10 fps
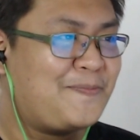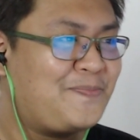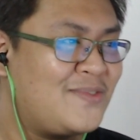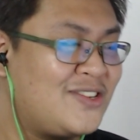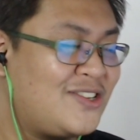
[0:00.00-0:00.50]

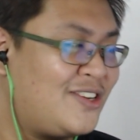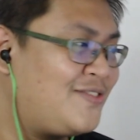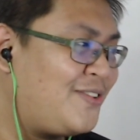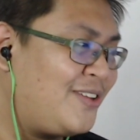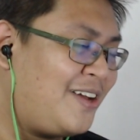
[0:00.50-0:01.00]
search
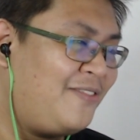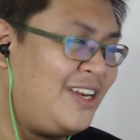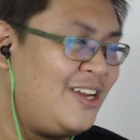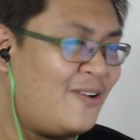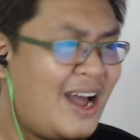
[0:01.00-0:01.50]
for that
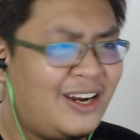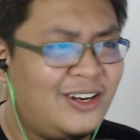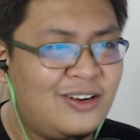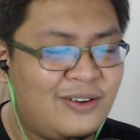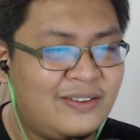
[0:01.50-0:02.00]
video. I
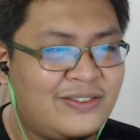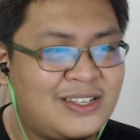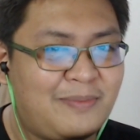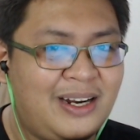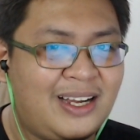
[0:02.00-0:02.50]
don't know if
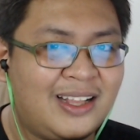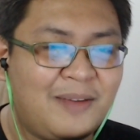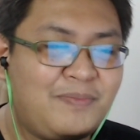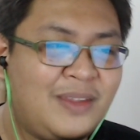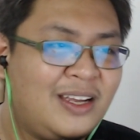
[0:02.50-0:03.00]
somebody
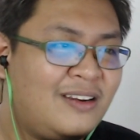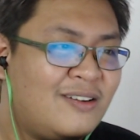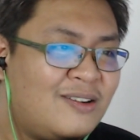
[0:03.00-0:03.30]
clipped it